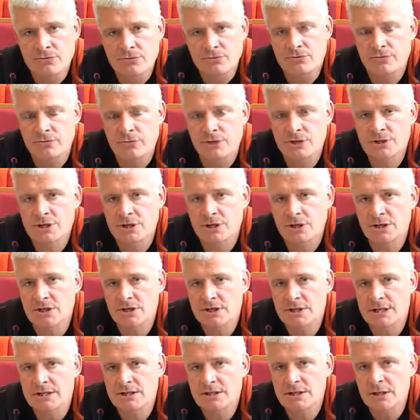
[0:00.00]
Research
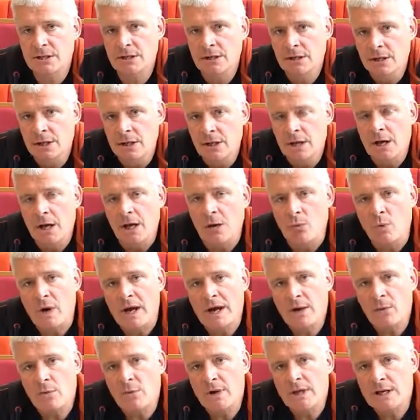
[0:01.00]
Centre, where
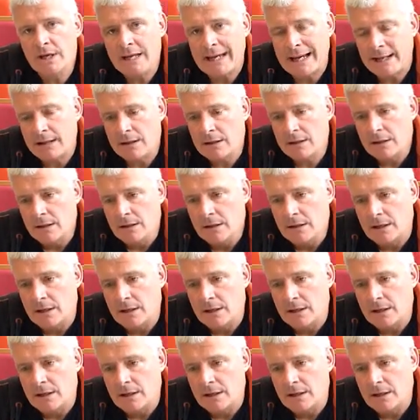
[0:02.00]
we can